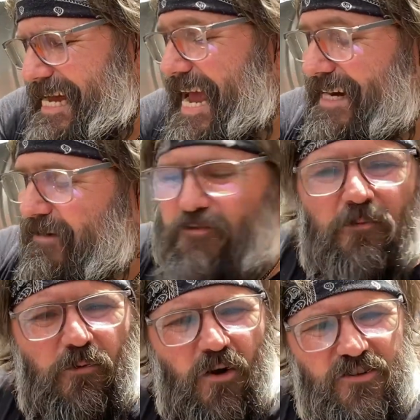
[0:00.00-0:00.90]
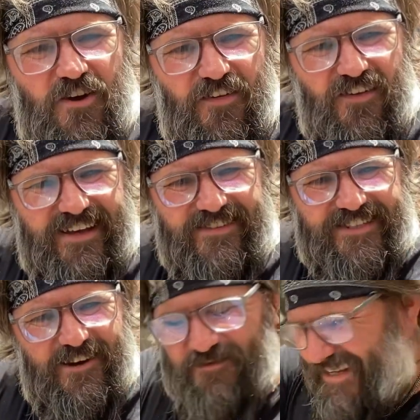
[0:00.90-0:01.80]
and I've took my watch off, which
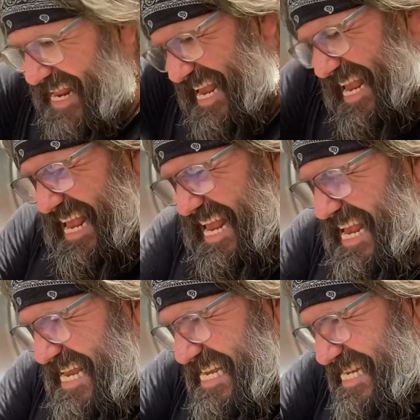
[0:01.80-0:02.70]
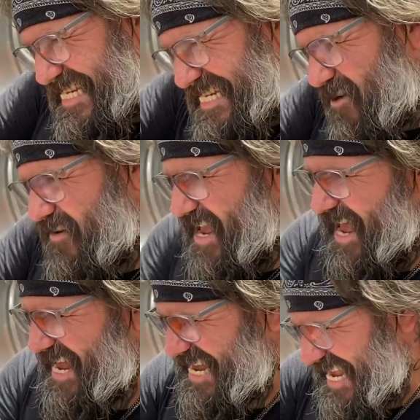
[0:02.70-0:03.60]
helps, doesn't it? Oh yeah,
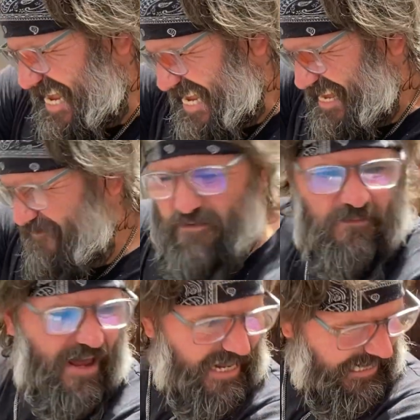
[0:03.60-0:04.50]
that feels better.